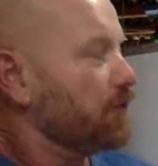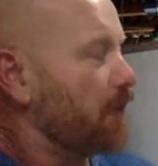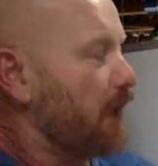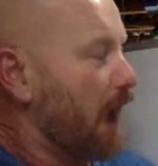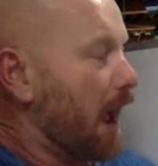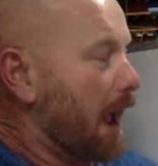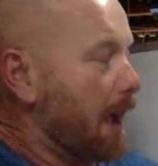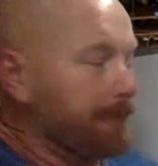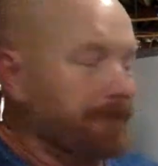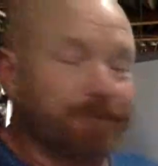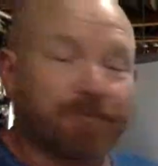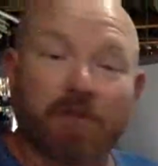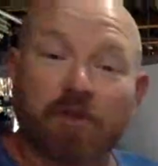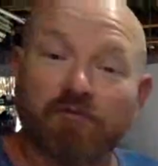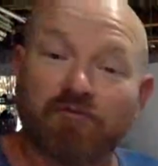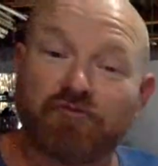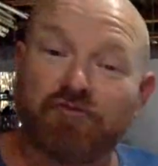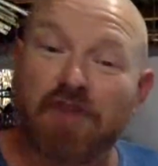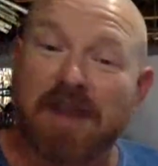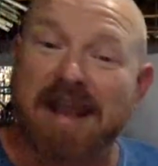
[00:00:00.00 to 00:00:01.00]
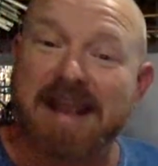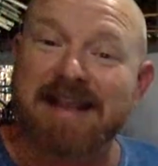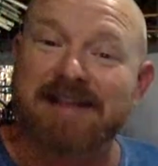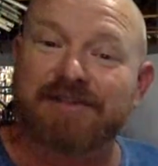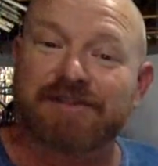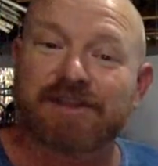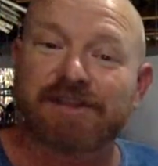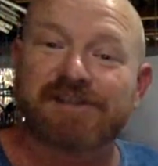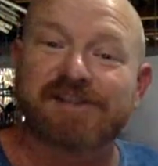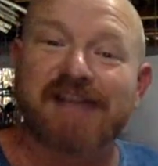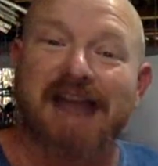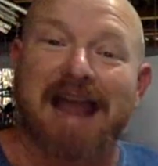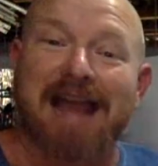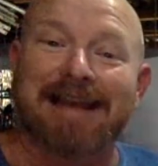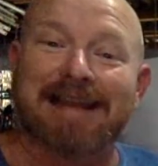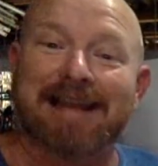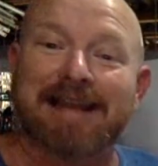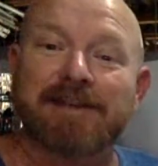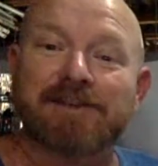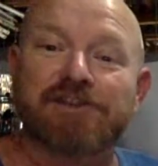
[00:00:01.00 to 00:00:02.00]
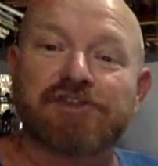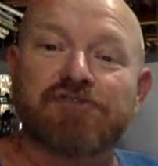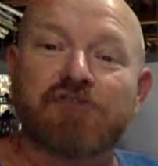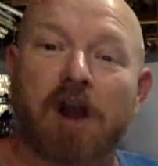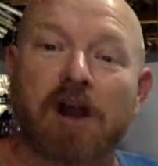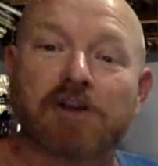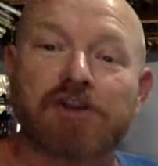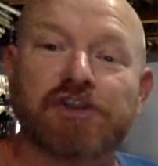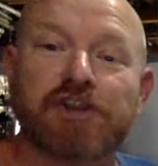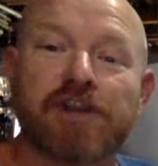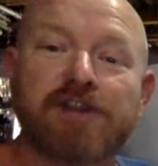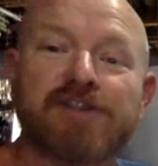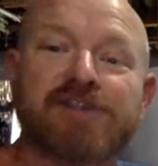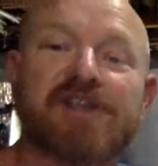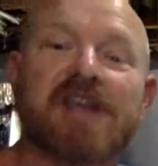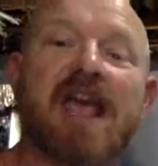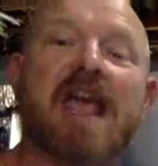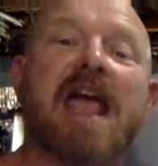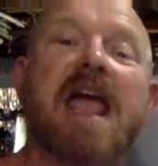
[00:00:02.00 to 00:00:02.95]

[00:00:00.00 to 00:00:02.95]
read the sailing instructions.